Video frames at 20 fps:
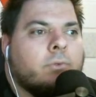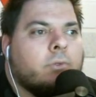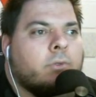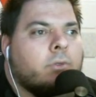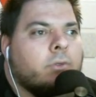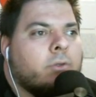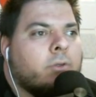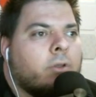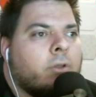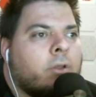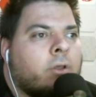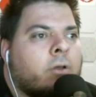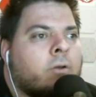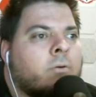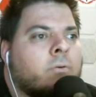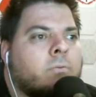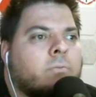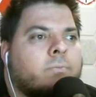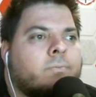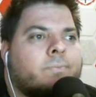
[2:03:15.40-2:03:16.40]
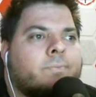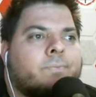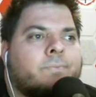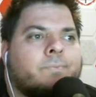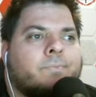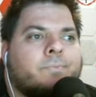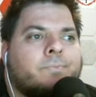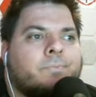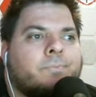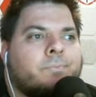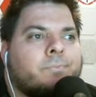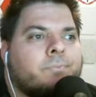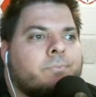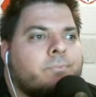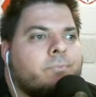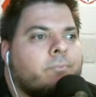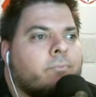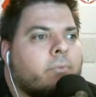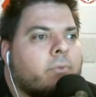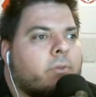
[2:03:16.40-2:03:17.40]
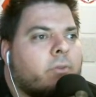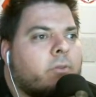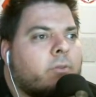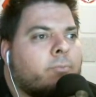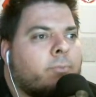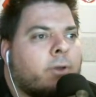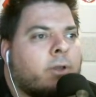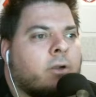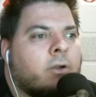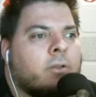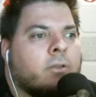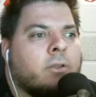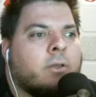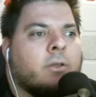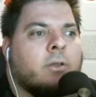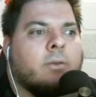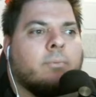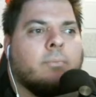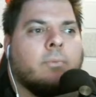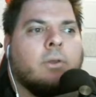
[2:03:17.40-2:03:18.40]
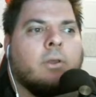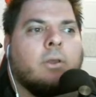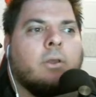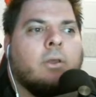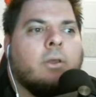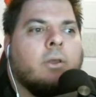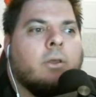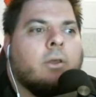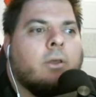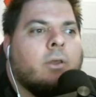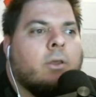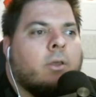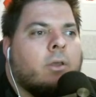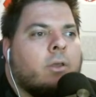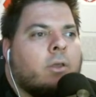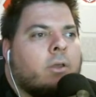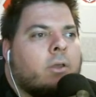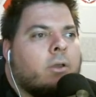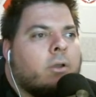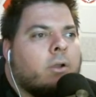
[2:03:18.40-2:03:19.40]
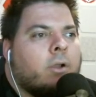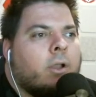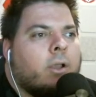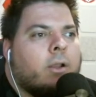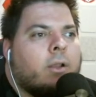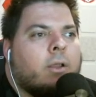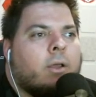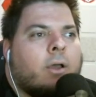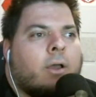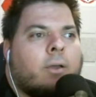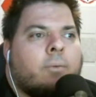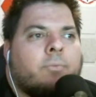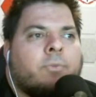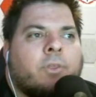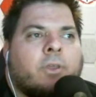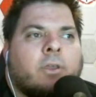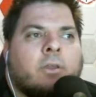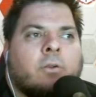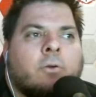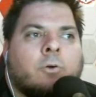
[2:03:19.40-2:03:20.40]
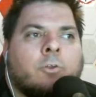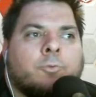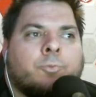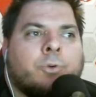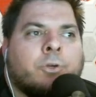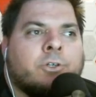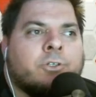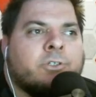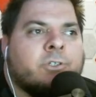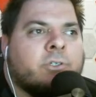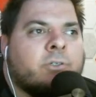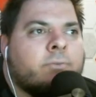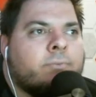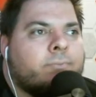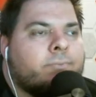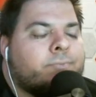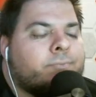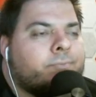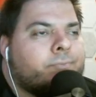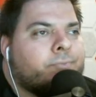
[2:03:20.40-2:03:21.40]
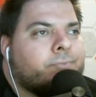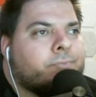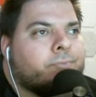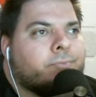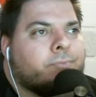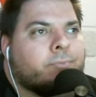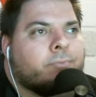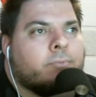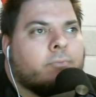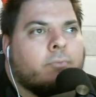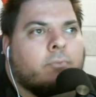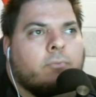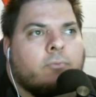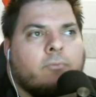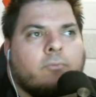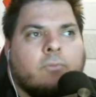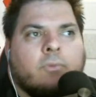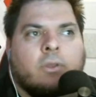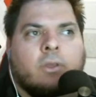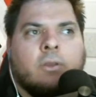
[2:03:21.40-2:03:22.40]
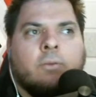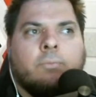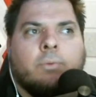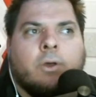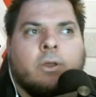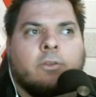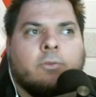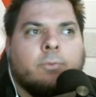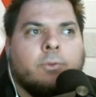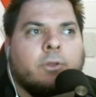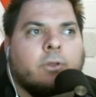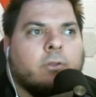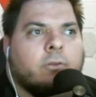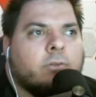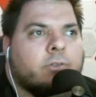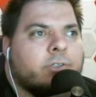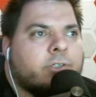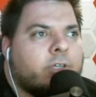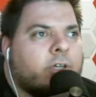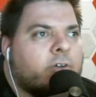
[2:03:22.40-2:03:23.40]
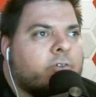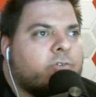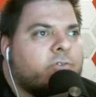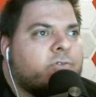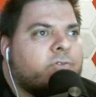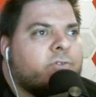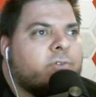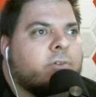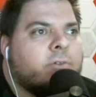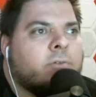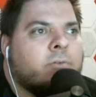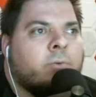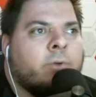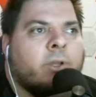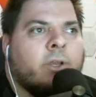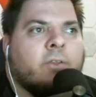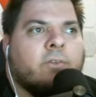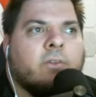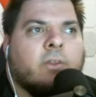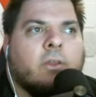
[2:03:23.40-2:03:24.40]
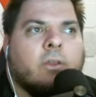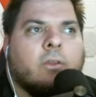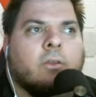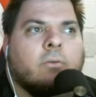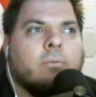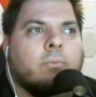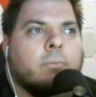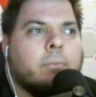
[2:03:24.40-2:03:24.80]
Good low. Spider Climb. All right. I'm thinking Hold Person and possibly Alter Self. What do you guys think?